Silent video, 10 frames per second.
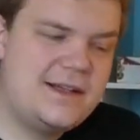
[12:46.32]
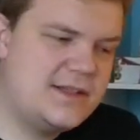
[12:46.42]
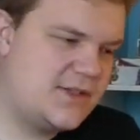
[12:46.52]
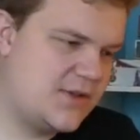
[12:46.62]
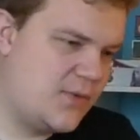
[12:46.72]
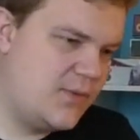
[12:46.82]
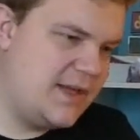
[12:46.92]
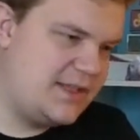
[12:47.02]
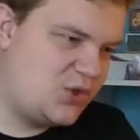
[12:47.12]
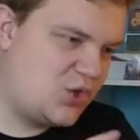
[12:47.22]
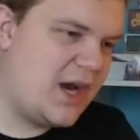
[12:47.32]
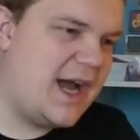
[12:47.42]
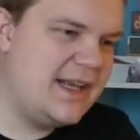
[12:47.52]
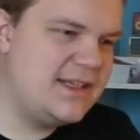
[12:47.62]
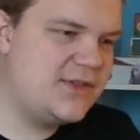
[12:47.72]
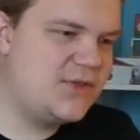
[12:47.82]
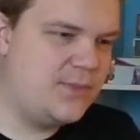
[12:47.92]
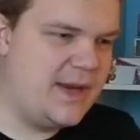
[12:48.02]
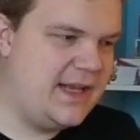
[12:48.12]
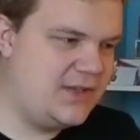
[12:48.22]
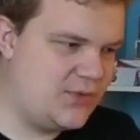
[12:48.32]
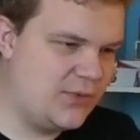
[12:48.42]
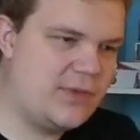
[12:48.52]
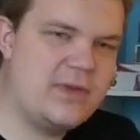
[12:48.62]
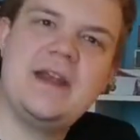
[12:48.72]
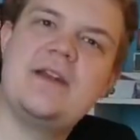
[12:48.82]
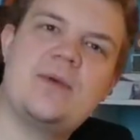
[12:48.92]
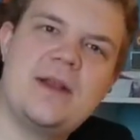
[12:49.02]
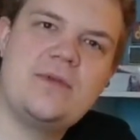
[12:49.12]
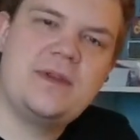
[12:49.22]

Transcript: So it tries to make Zooloretto